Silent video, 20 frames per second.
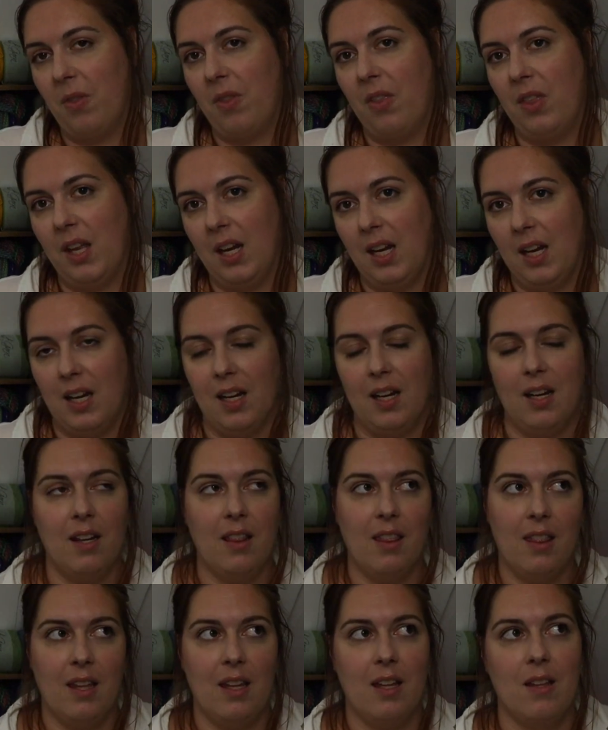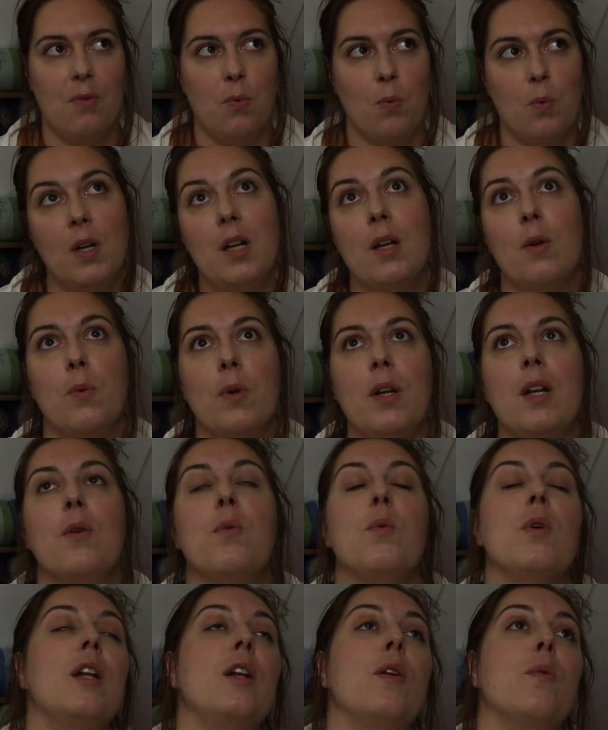thing that
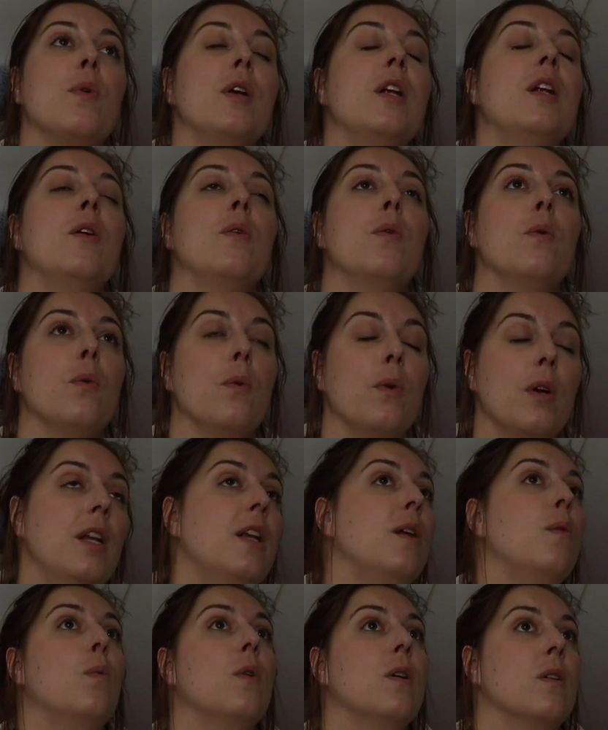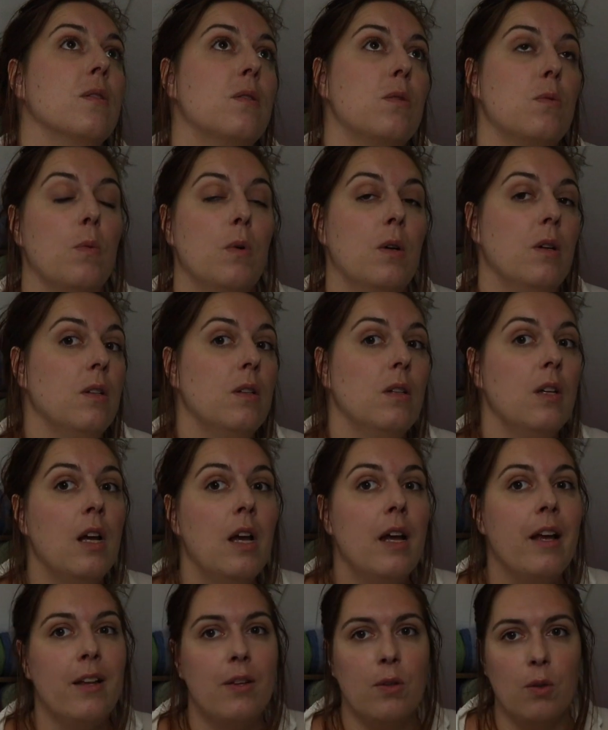really wants one.
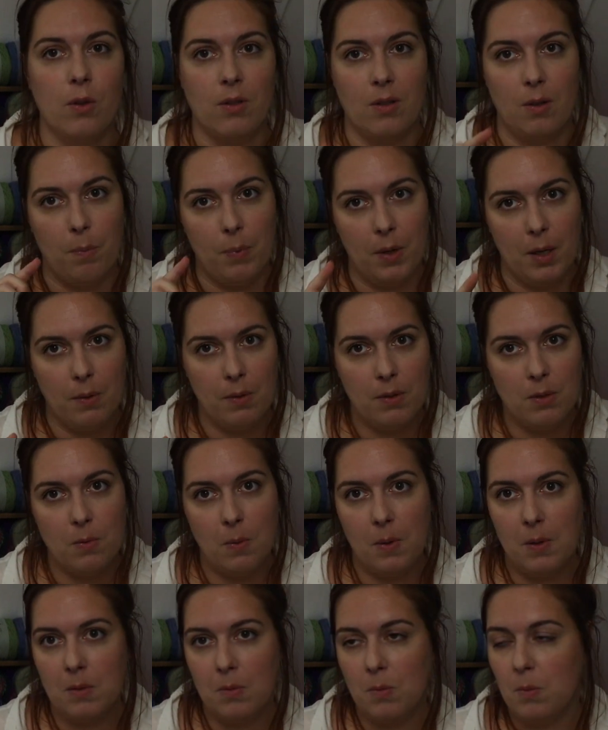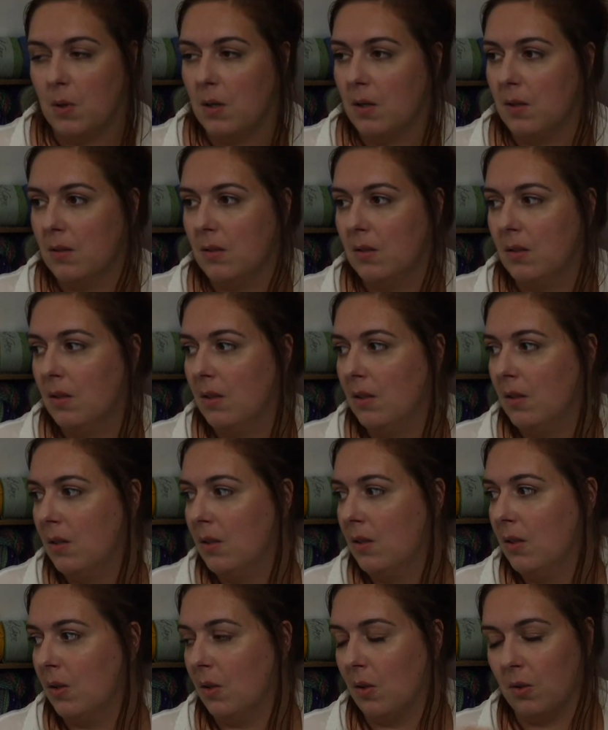Not the parents want one,
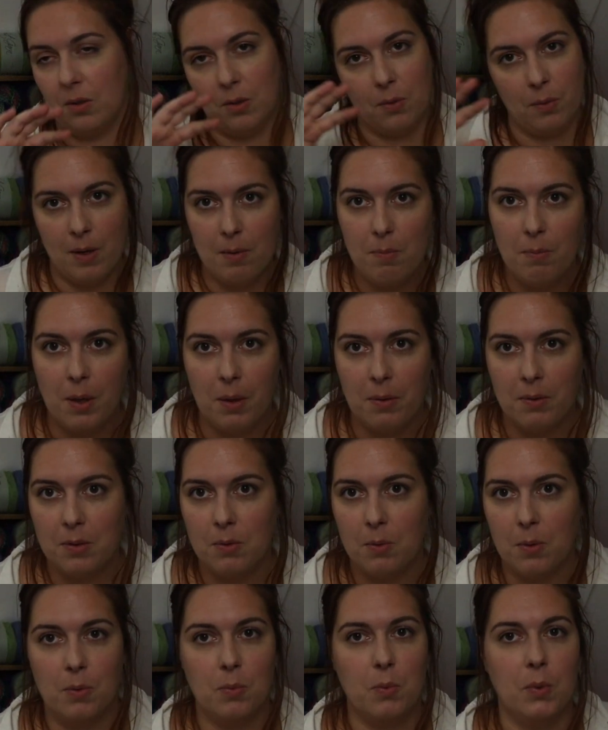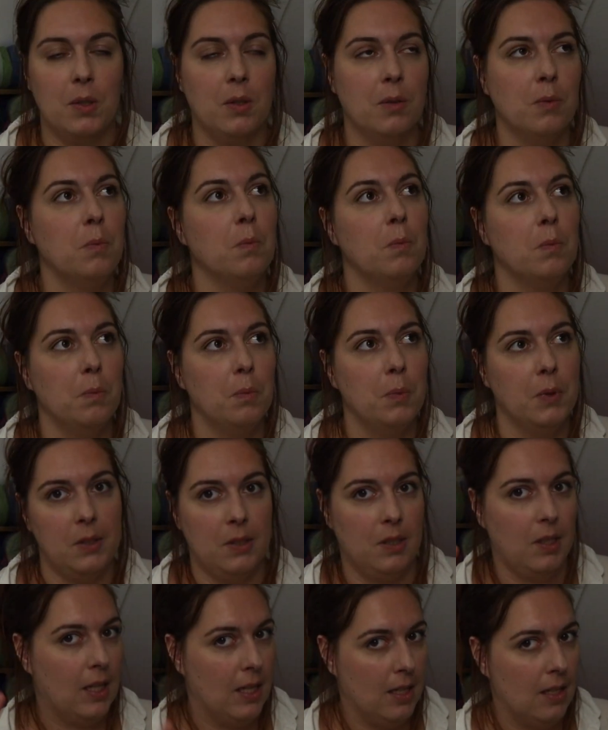not the grandparents want one, but
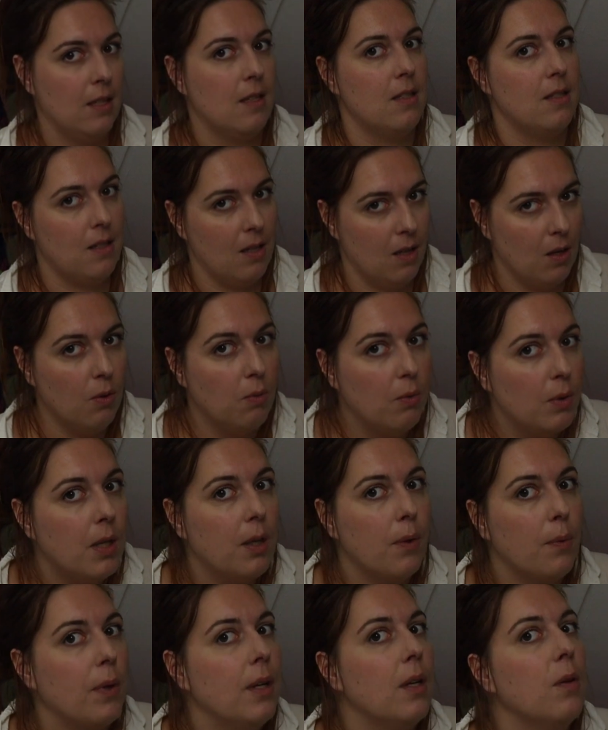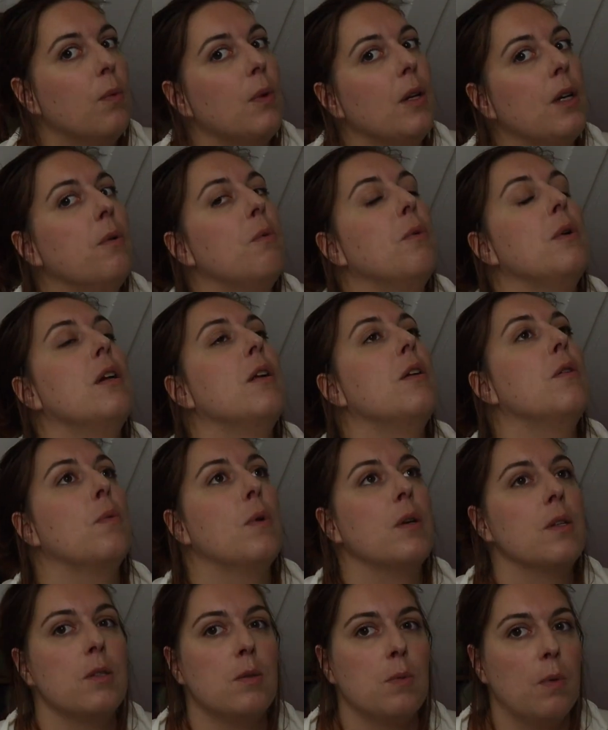the kid itself really
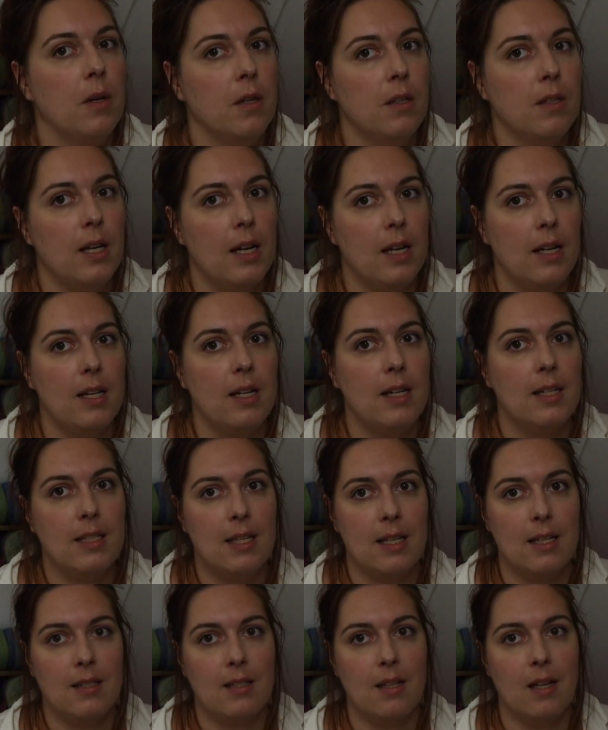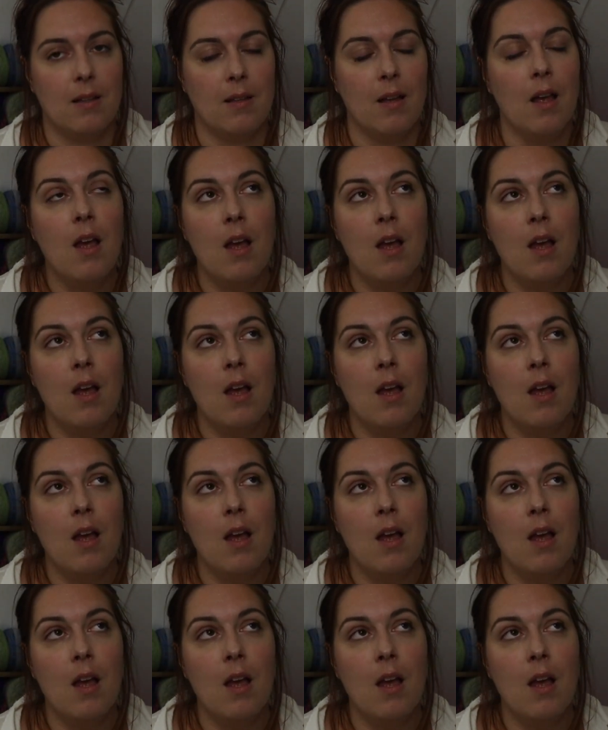wants one. And he says that